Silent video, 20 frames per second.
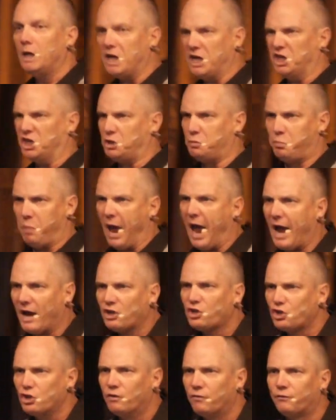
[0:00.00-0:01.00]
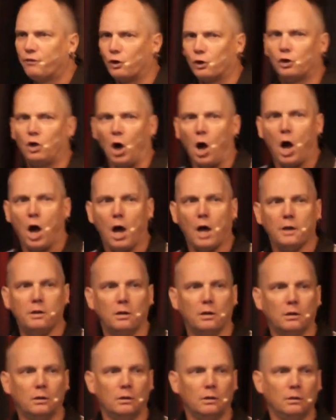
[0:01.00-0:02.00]
in his passion for
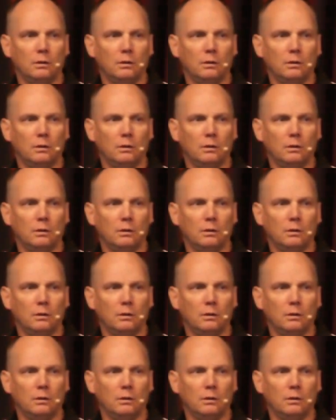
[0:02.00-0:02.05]
God